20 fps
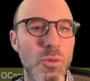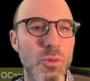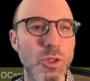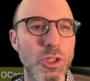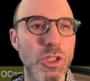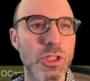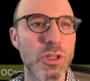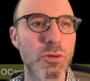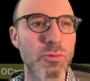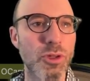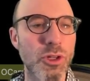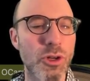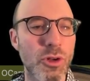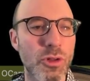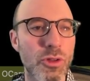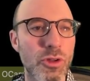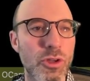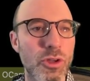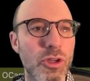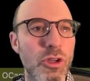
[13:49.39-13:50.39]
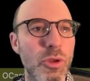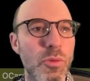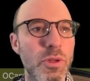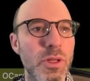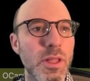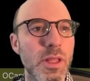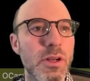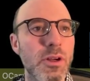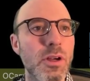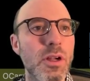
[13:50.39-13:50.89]
We're just going to return the
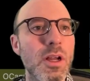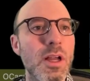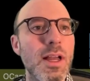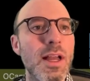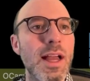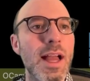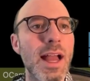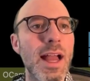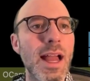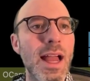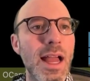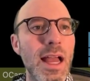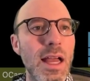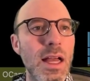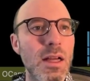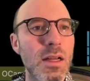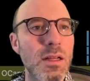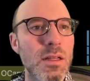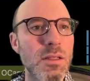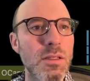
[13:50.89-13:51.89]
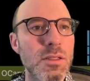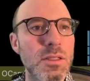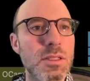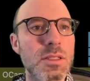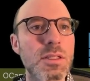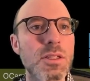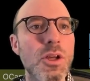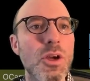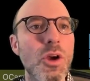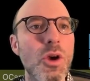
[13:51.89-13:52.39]
accumulator.
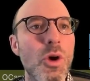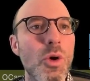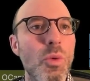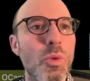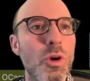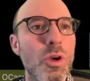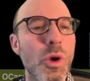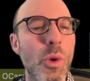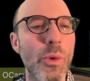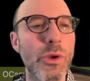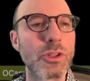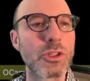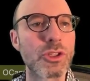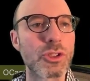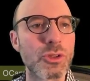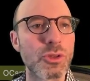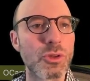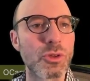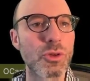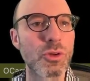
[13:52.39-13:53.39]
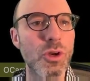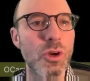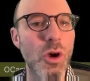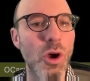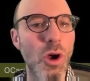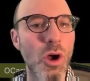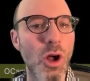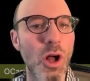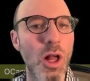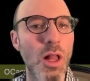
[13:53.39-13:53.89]
Else, we're going to
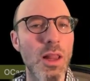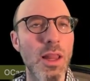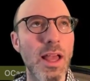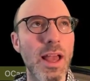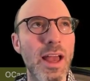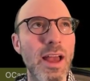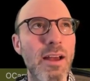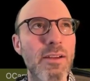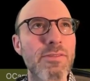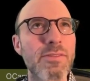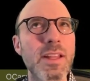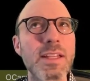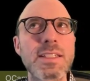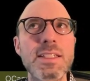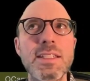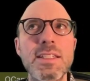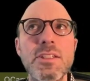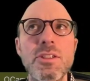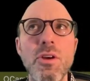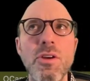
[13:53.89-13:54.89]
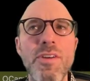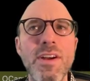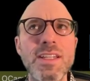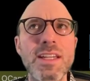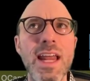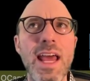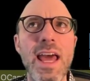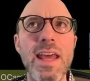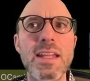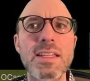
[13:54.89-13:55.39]
call f. Let's see. So if I
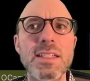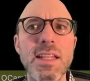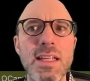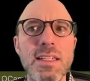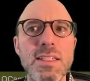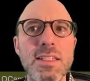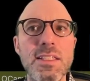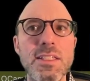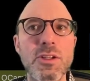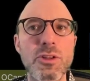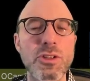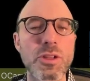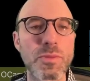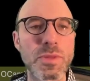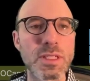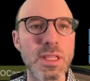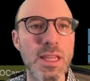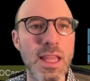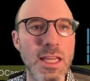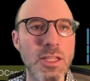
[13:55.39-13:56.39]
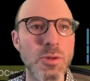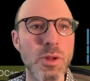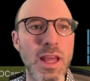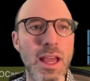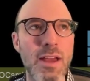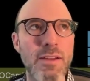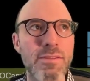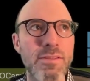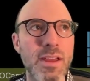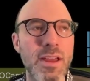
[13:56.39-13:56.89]
say n is less than 0, so that means the last one,
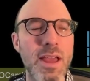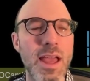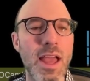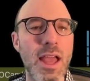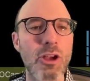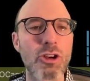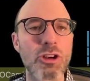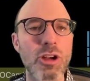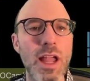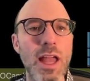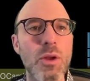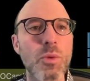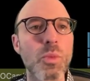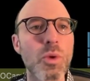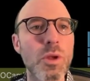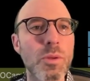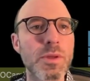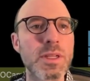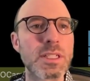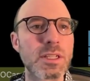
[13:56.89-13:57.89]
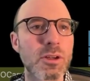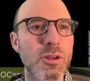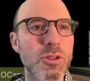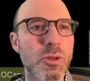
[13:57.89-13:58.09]
f, or n will be 0.